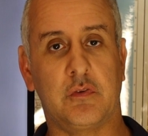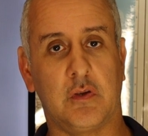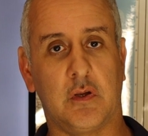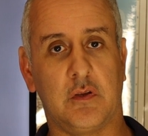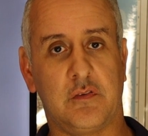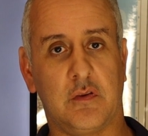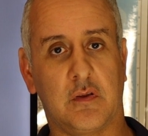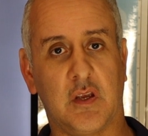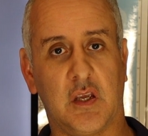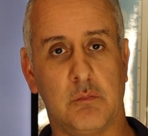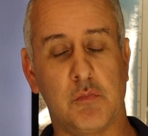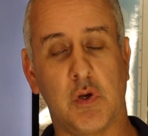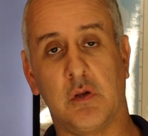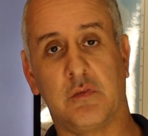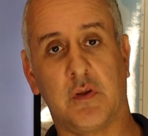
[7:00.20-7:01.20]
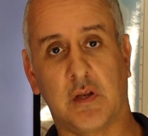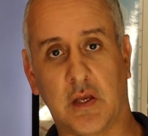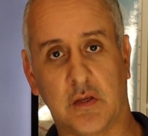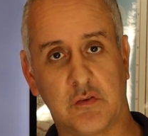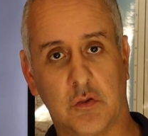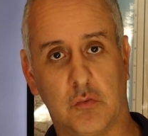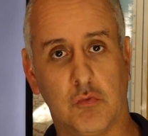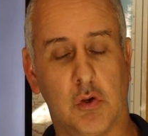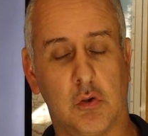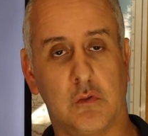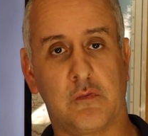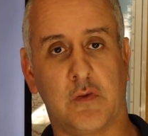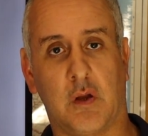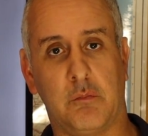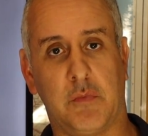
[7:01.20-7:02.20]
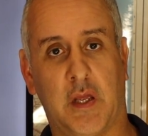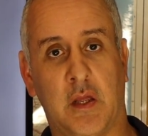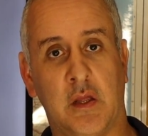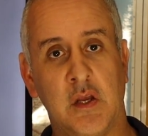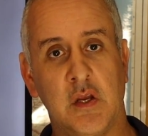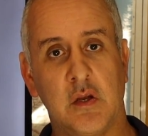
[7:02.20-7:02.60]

to keep moving. That's your rule of thumb there.